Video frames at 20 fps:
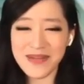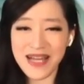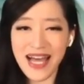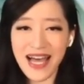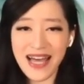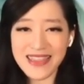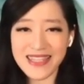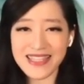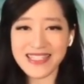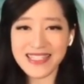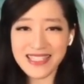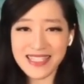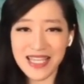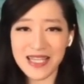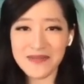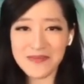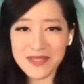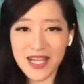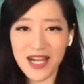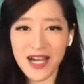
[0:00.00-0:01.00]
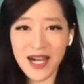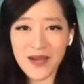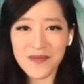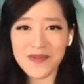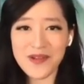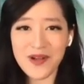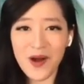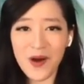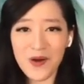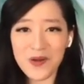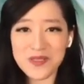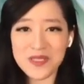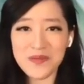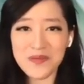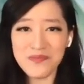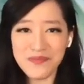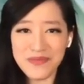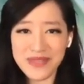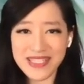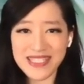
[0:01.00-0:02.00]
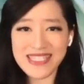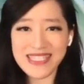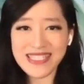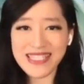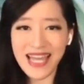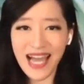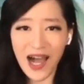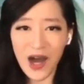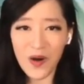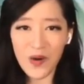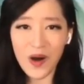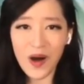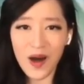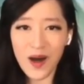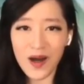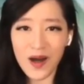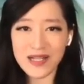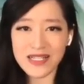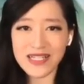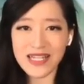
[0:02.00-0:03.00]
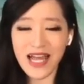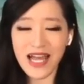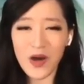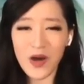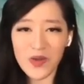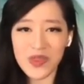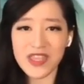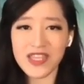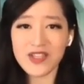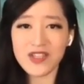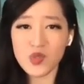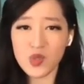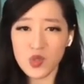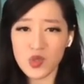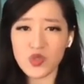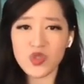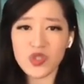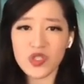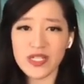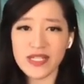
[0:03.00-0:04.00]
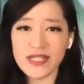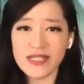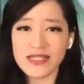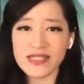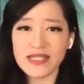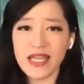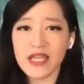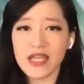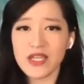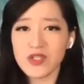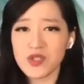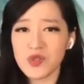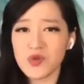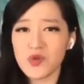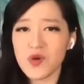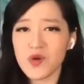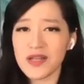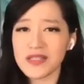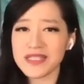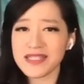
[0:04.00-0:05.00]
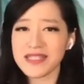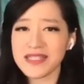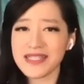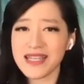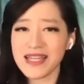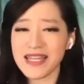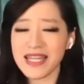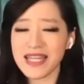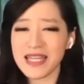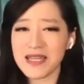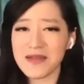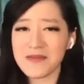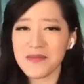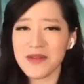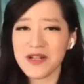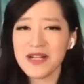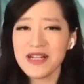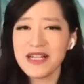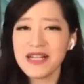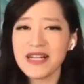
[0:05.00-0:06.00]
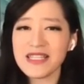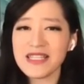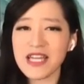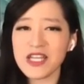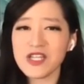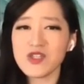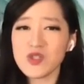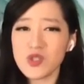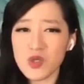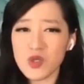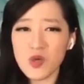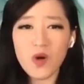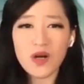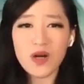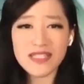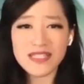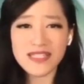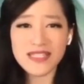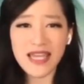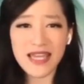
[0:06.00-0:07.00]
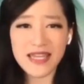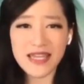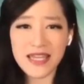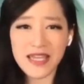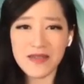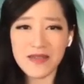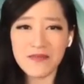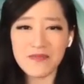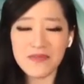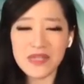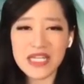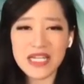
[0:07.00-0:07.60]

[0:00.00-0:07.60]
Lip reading: but at the same time, you're also missing out on healthy nutrients that you do want to keep, that you do want to take in.